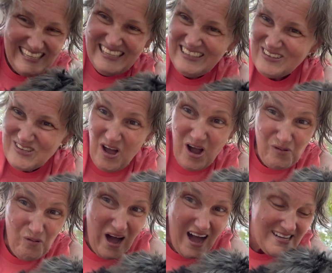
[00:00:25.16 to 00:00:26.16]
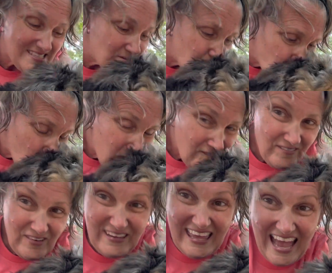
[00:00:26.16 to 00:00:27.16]
Your dog walks.
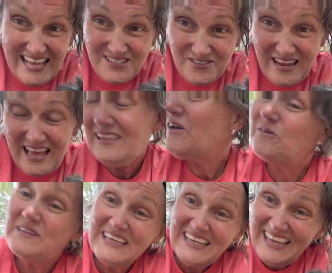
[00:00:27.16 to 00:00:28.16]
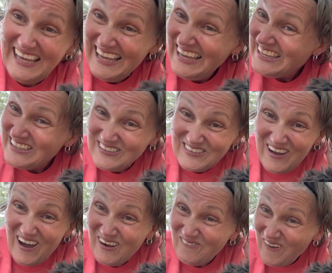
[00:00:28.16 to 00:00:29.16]
Your cats are not lonely. Your
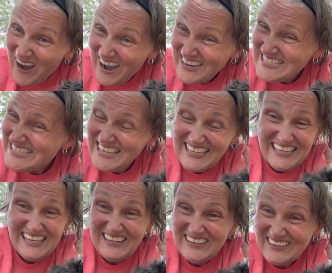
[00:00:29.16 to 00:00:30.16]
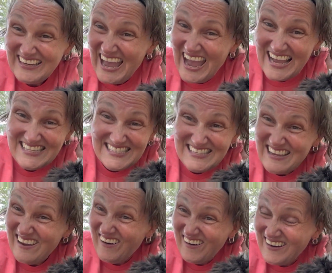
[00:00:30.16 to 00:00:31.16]
dog walks your cats
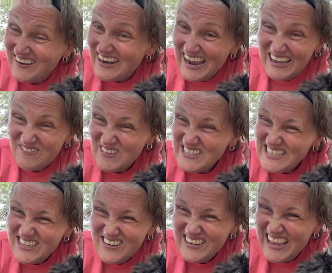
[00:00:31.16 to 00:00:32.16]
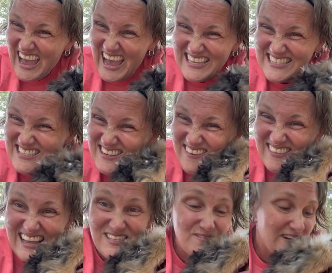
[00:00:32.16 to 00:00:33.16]
or I visit your cats. So that's what